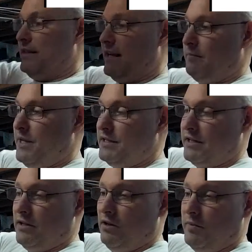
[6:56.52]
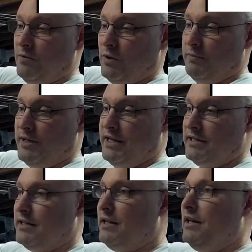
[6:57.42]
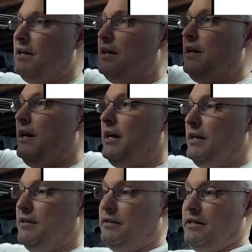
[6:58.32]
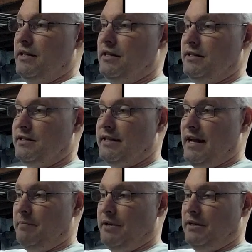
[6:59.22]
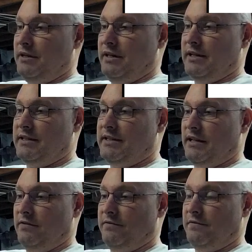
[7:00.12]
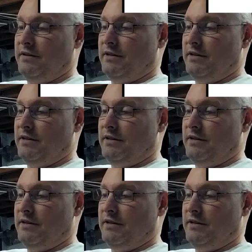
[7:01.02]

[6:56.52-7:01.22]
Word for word: deck piece can all be one piece, and the step itself